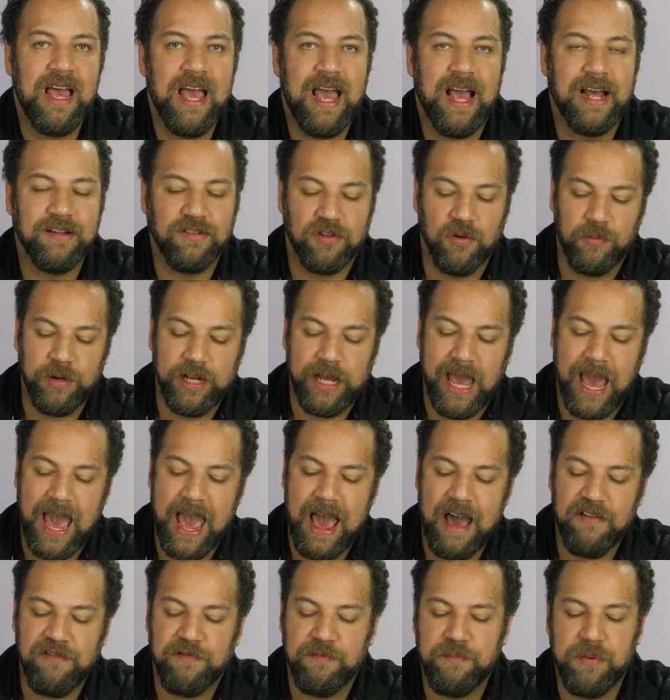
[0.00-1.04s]
And so we
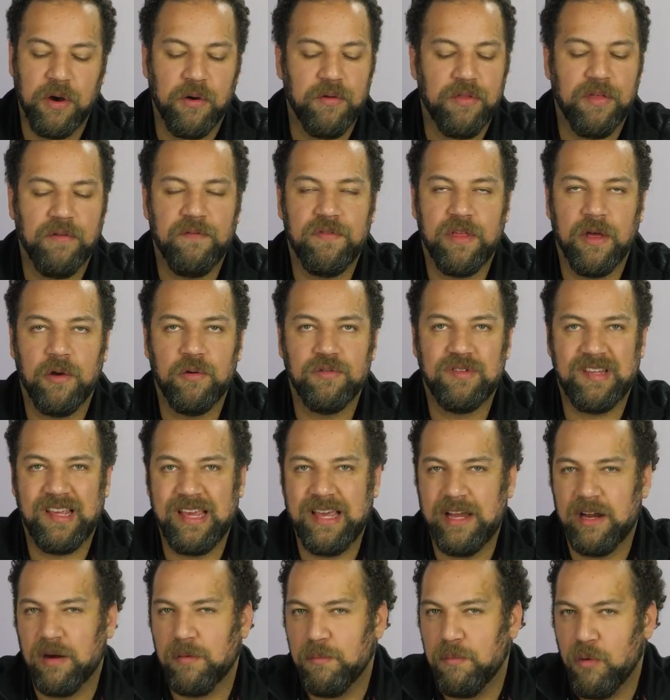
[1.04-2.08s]
have both of those
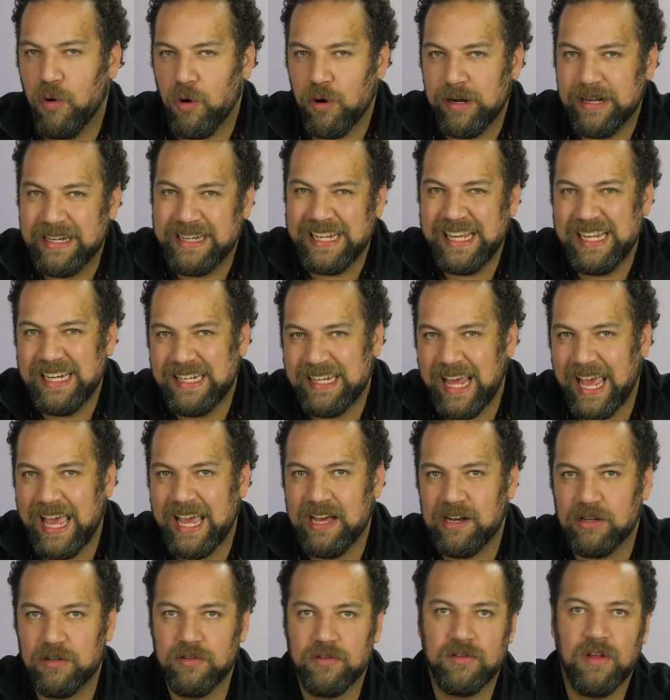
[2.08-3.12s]
here, more
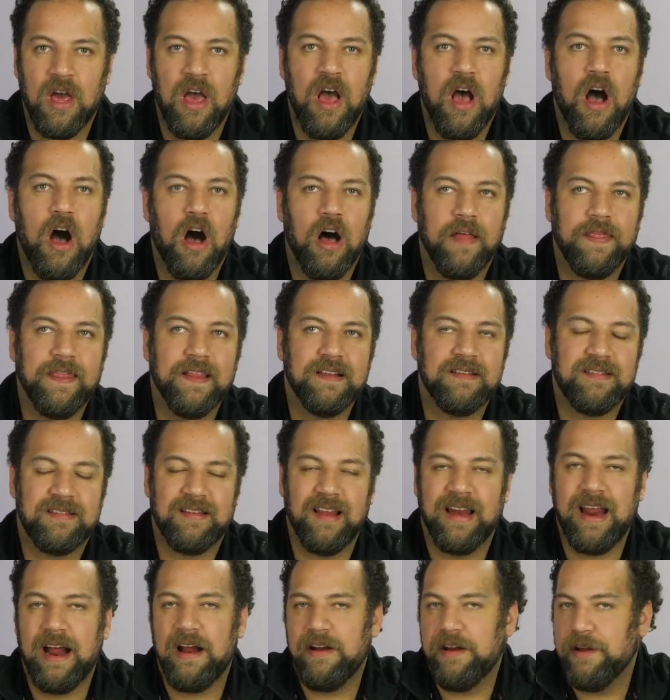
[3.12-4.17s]
details on this
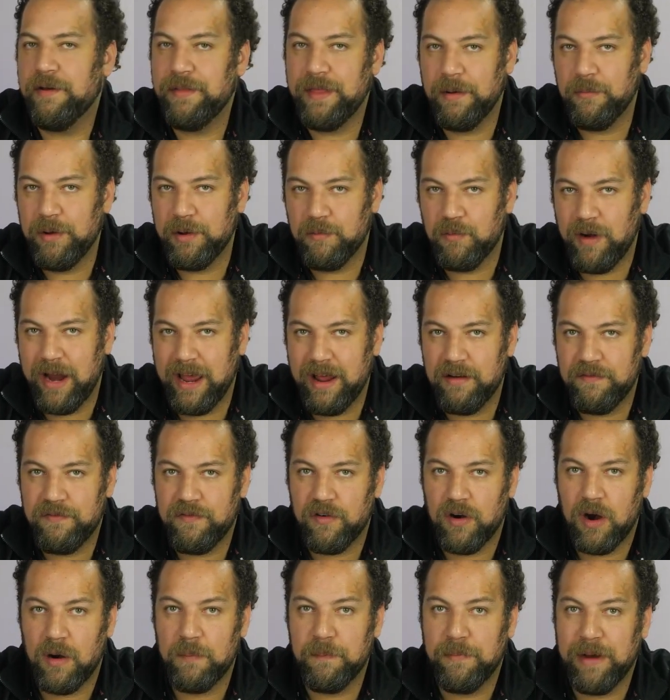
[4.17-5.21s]
scenario that we ran
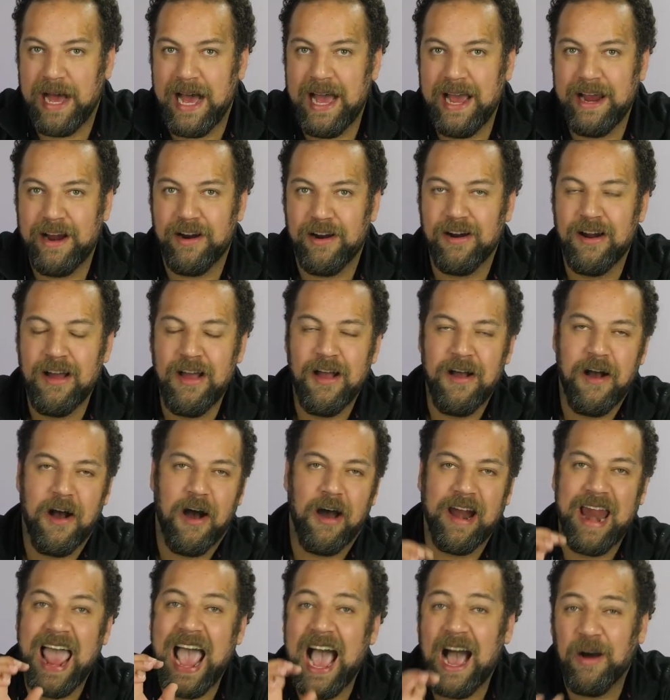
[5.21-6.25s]
for our buyer
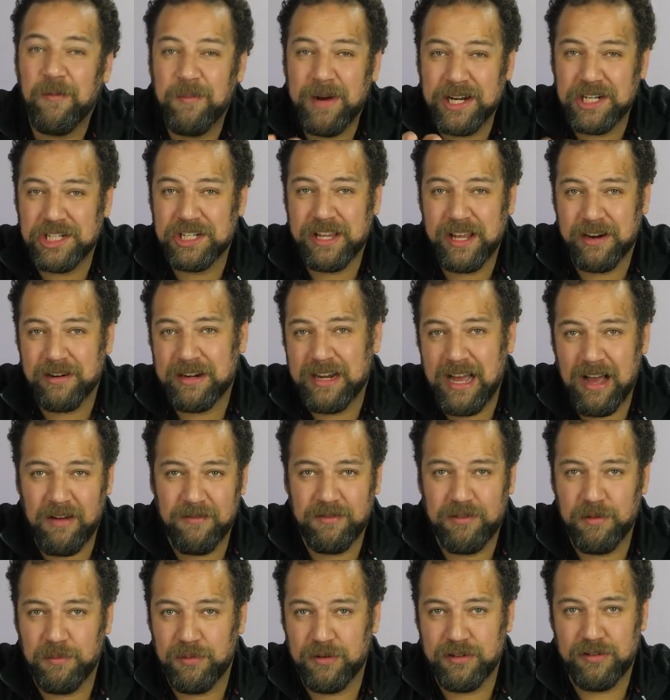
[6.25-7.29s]
on how much they're
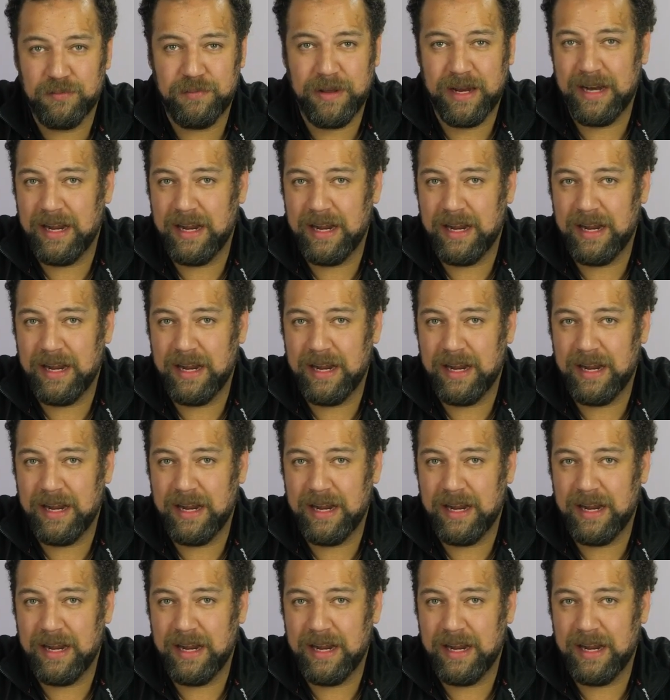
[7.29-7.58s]
comfortable spending